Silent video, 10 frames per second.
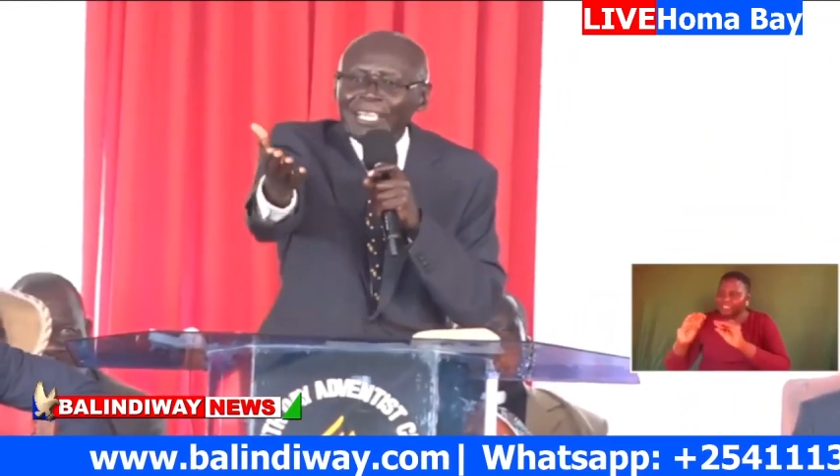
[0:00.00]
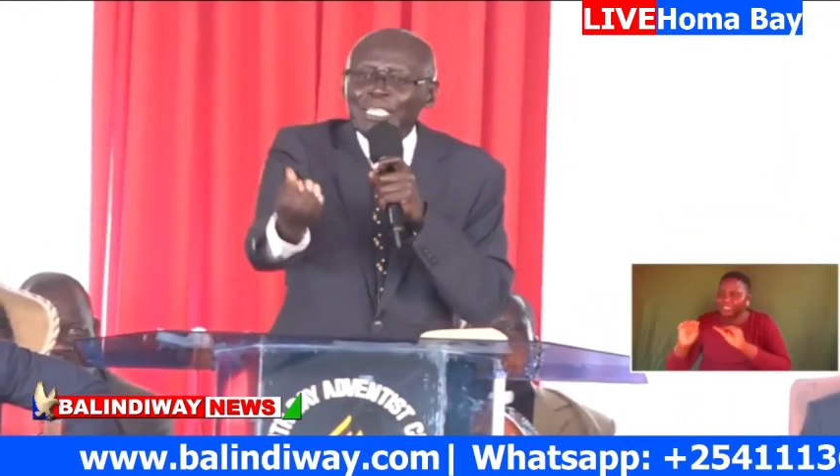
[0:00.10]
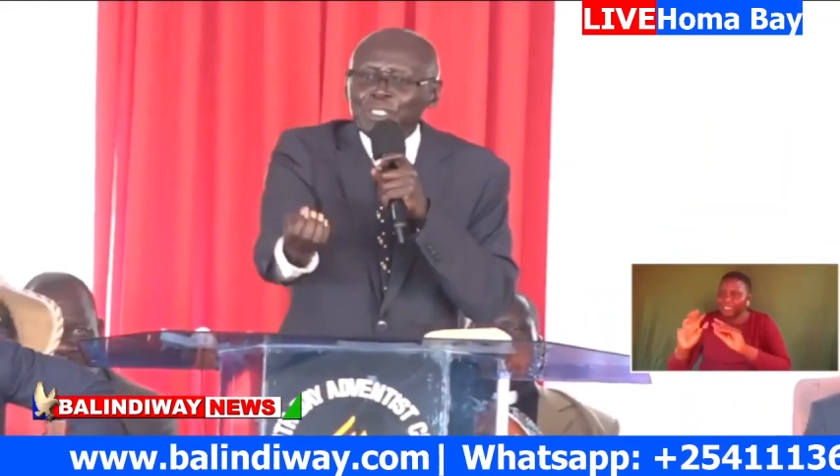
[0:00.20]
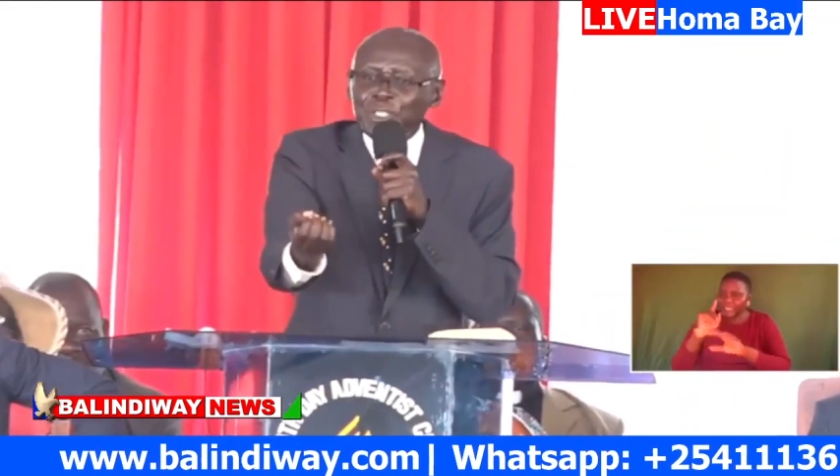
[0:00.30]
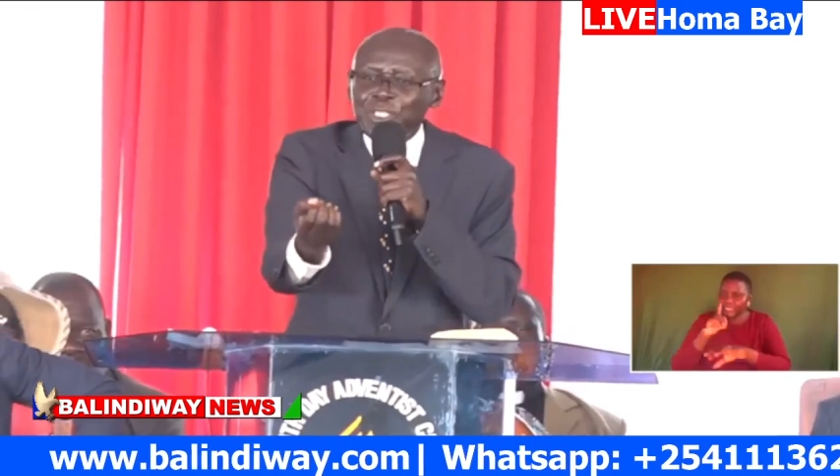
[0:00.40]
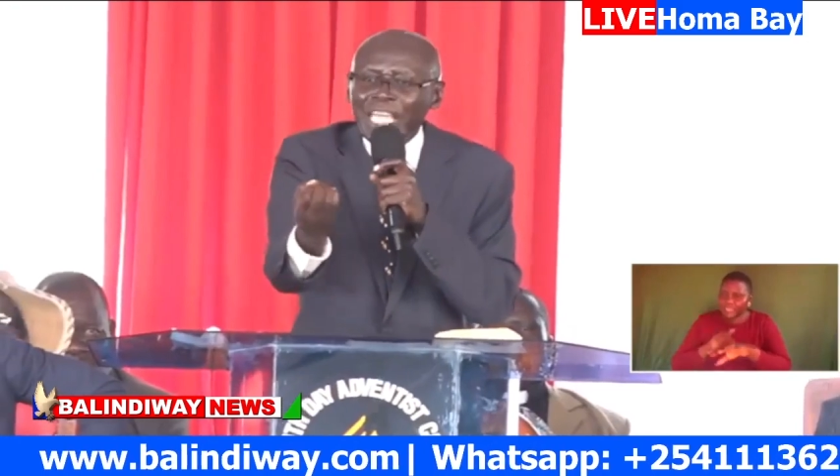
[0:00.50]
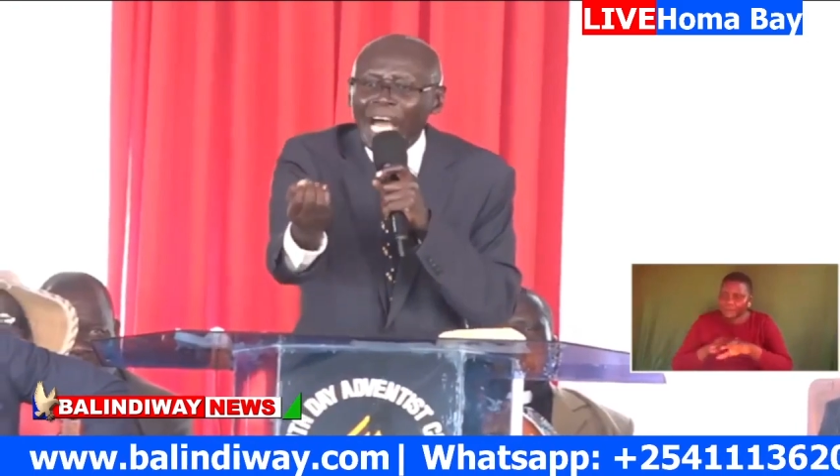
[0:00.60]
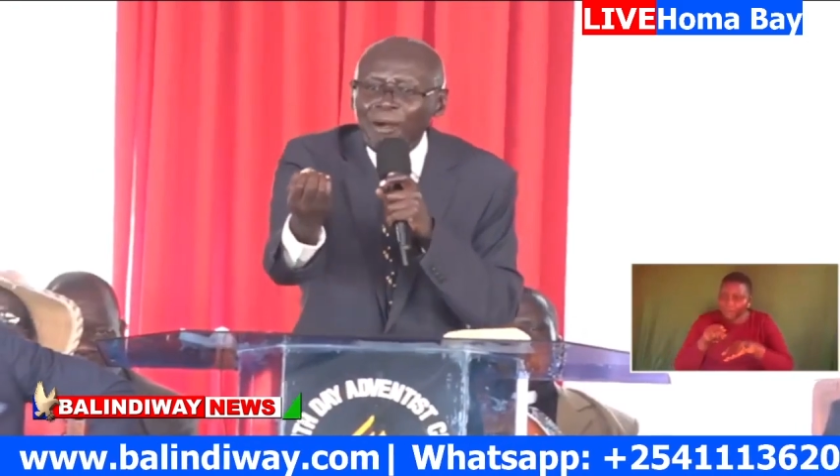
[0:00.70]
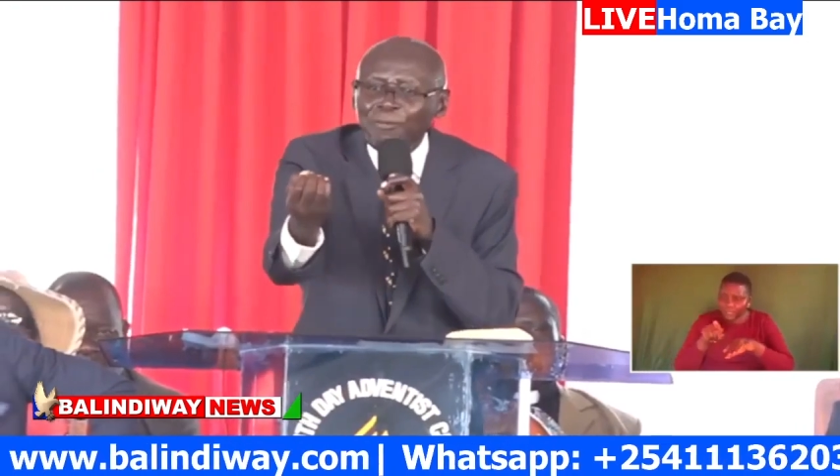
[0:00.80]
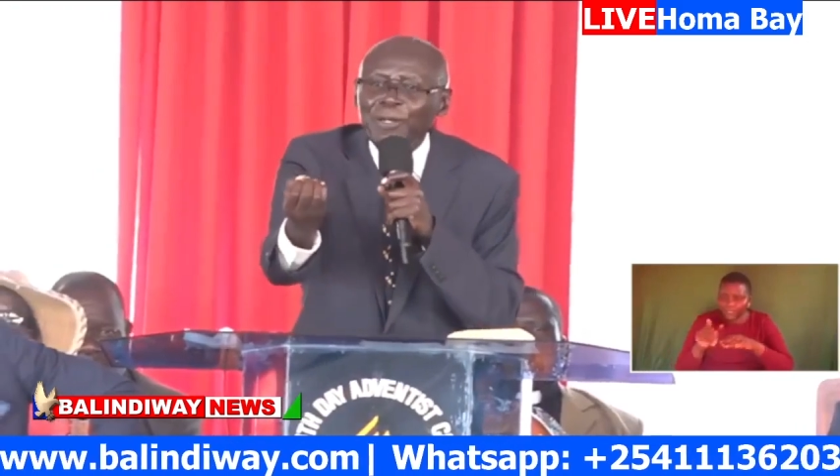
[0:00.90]

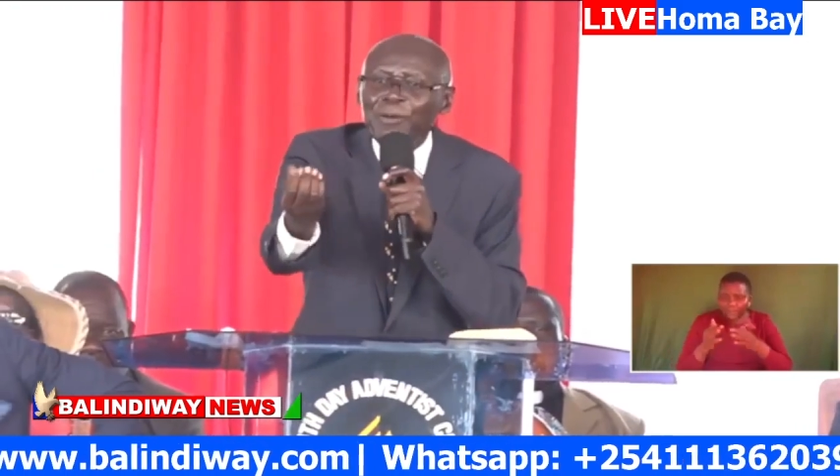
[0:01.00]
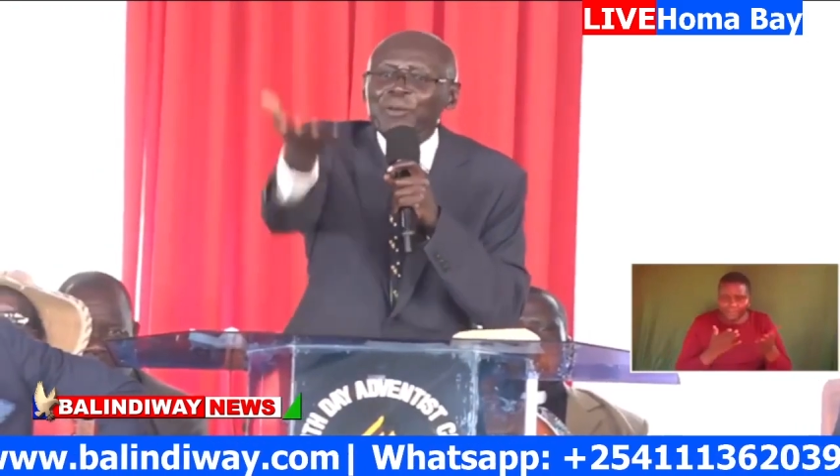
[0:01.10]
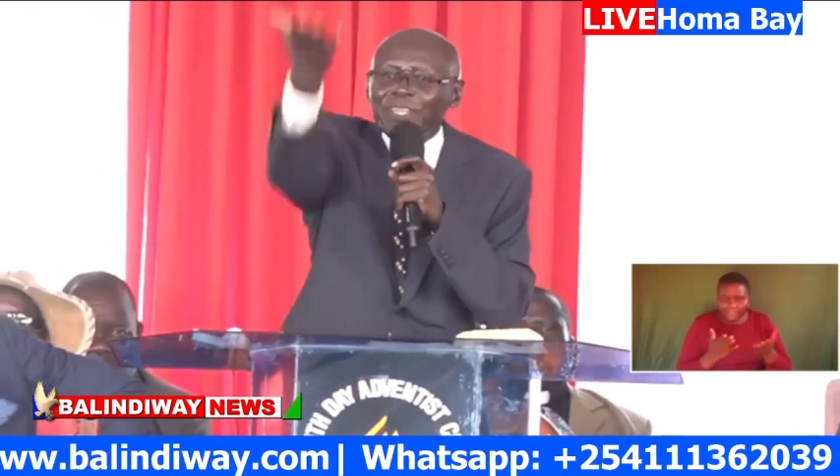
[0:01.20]
serve with